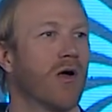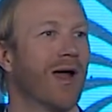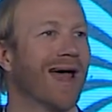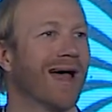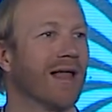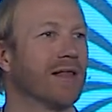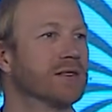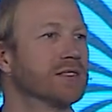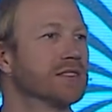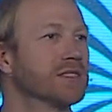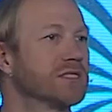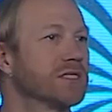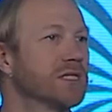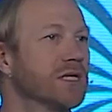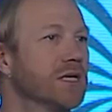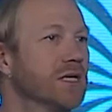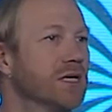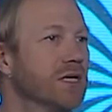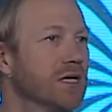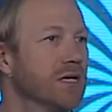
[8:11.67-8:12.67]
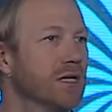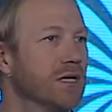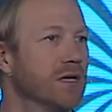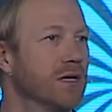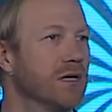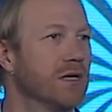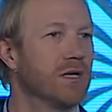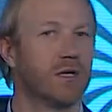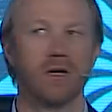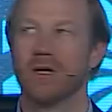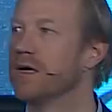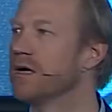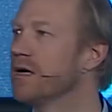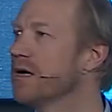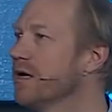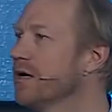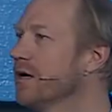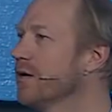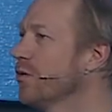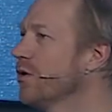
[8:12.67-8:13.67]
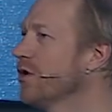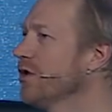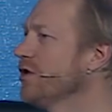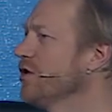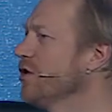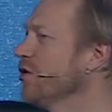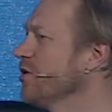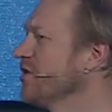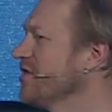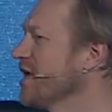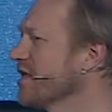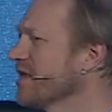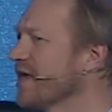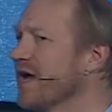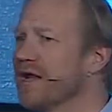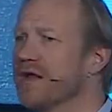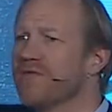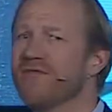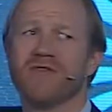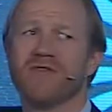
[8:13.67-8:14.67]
else. What do you do with that kind of